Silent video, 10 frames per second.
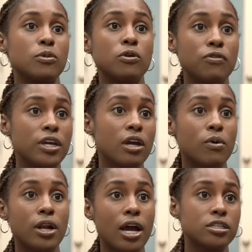moving and
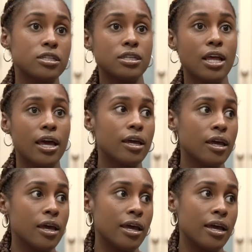we're not just like,
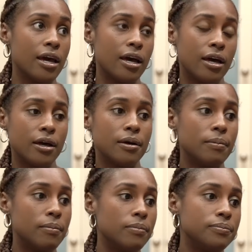
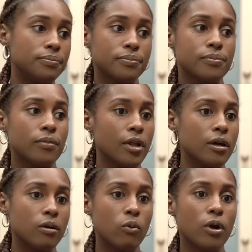um,
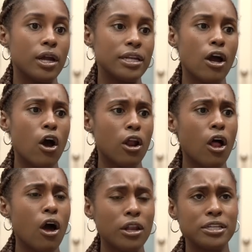we're
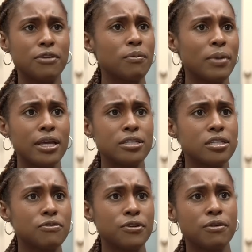on different
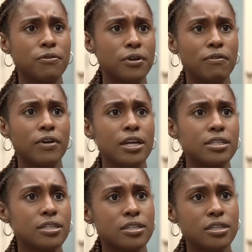pages for different
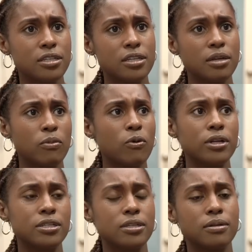events. It's just
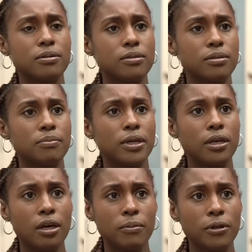important to
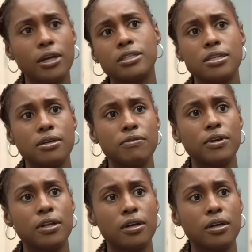be communicative
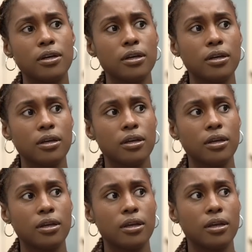in a
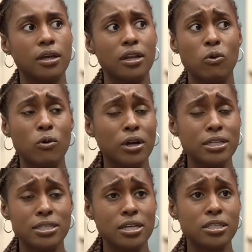in an
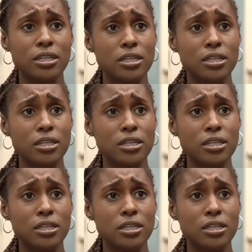organization